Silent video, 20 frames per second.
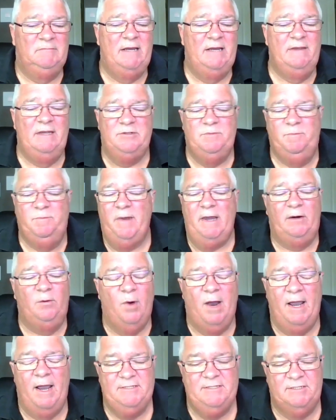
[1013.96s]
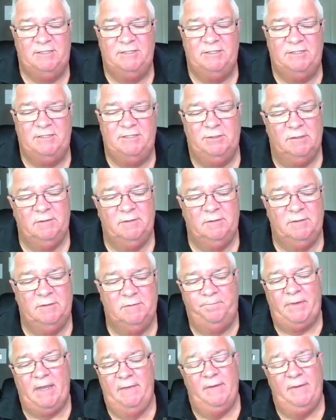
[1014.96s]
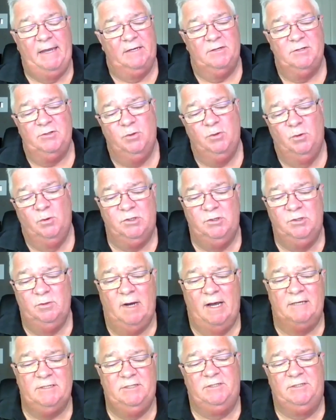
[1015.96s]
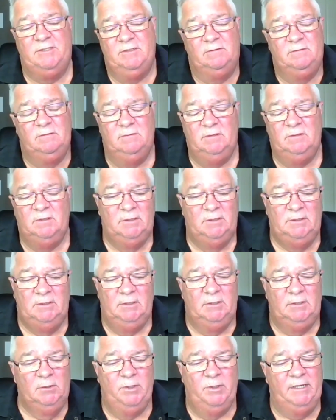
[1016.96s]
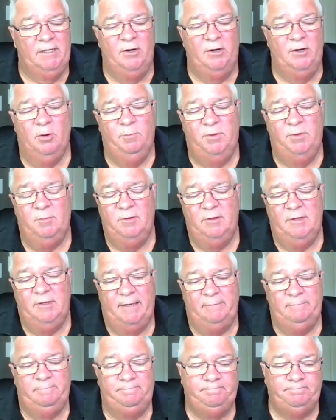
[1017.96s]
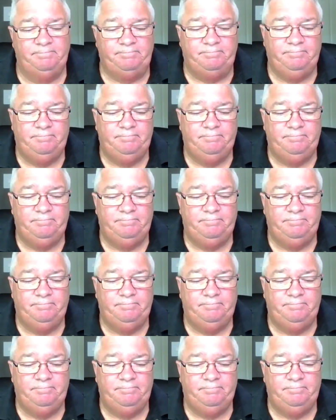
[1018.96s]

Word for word: and there's better ways to do it. And they can talk to us, and we can help them with